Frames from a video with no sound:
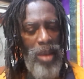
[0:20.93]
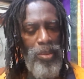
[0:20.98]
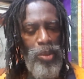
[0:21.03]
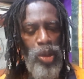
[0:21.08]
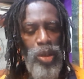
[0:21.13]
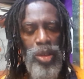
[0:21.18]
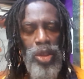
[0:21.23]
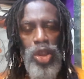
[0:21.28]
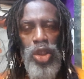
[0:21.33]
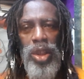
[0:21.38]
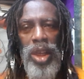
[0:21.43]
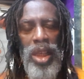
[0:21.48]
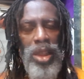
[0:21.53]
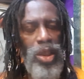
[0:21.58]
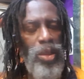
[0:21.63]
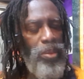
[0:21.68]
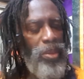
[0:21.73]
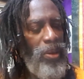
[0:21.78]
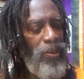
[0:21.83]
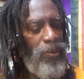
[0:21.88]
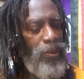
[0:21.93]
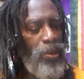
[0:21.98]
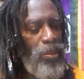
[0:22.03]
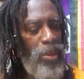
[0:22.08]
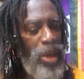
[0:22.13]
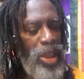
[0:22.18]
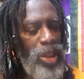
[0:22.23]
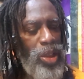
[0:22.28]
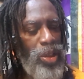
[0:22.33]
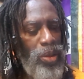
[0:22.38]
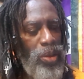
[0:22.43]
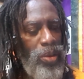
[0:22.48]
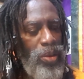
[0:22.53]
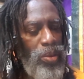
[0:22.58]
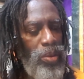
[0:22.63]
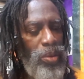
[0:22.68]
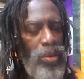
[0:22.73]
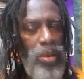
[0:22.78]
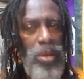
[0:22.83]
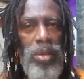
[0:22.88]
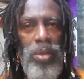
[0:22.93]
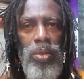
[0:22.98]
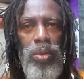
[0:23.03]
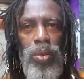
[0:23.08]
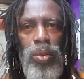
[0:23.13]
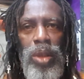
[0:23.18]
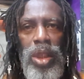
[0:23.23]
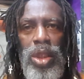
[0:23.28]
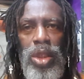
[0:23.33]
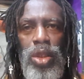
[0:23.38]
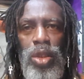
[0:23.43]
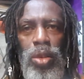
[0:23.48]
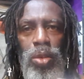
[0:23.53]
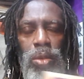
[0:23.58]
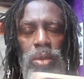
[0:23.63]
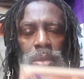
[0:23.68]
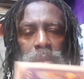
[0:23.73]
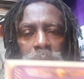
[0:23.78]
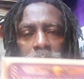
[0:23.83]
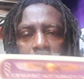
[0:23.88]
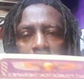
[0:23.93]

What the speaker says: going to share some information with you.